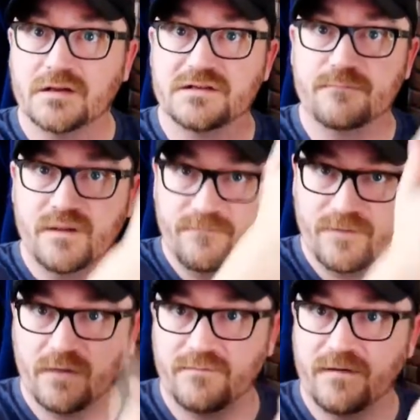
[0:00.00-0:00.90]
to be
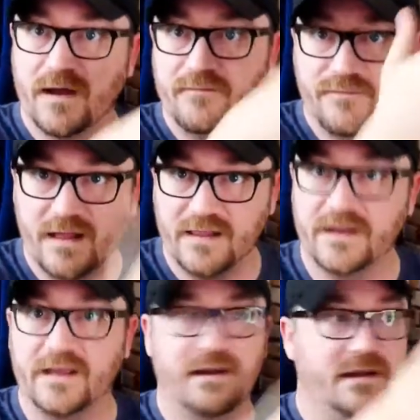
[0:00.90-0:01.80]
verified,
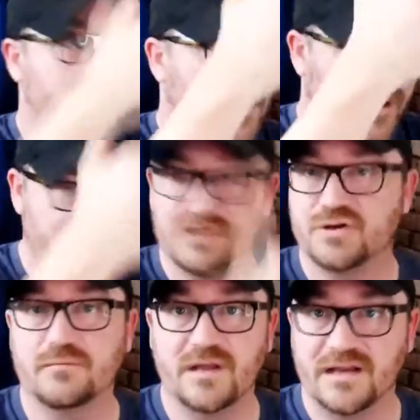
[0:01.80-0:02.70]
validated, like it
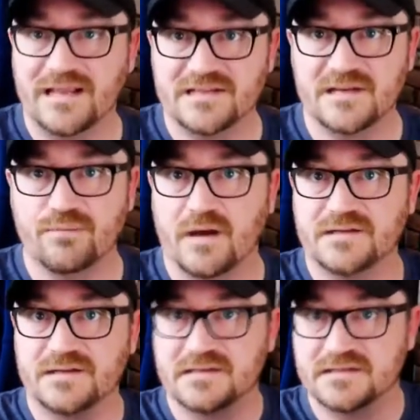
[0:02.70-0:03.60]
should be an easy
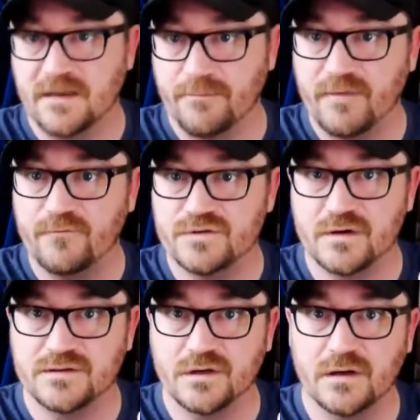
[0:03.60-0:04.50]
process to set up
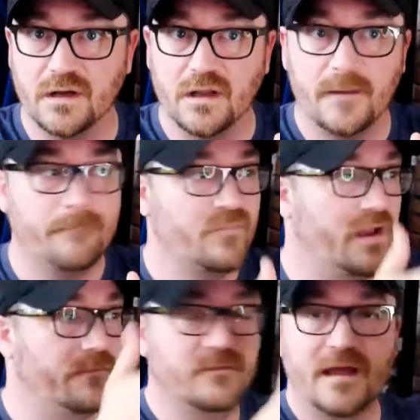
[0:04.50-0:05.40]
infrastructure.
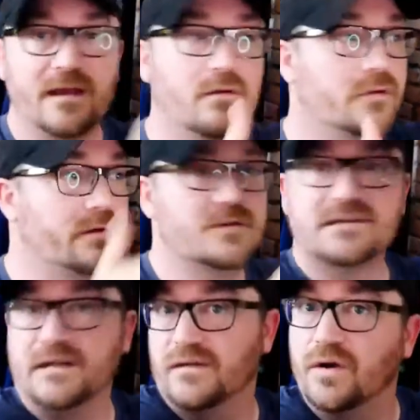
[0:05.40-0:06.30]
If they don't
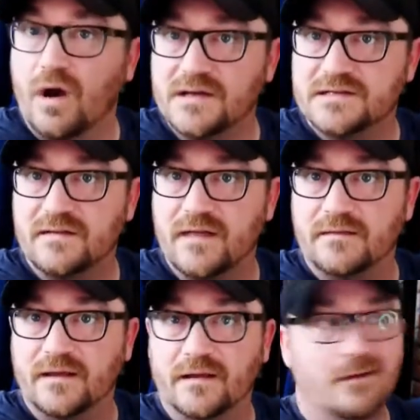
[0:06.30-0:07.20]
understand the cost of that
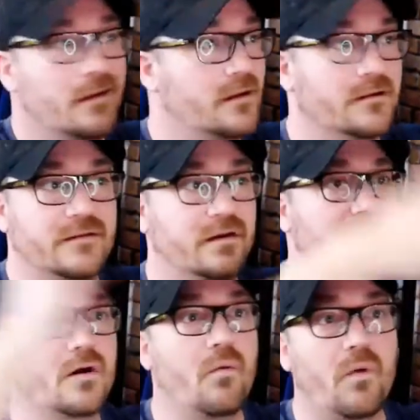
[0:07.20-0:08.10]
thing, they're going
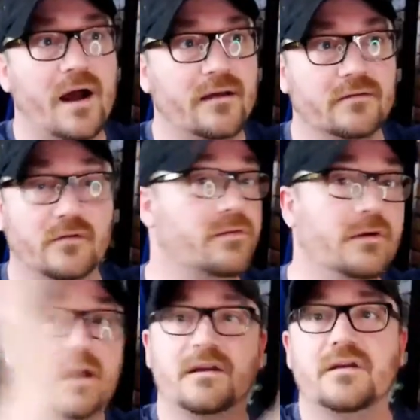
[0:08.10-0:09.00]
to go wild or they're
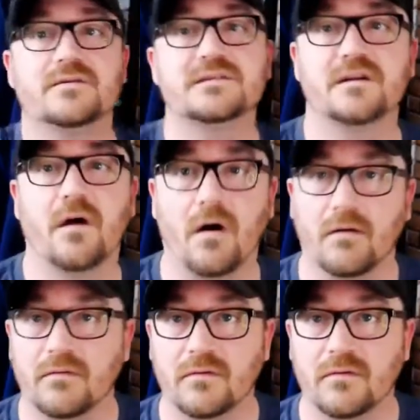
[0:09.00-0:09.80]
not going to use it at all.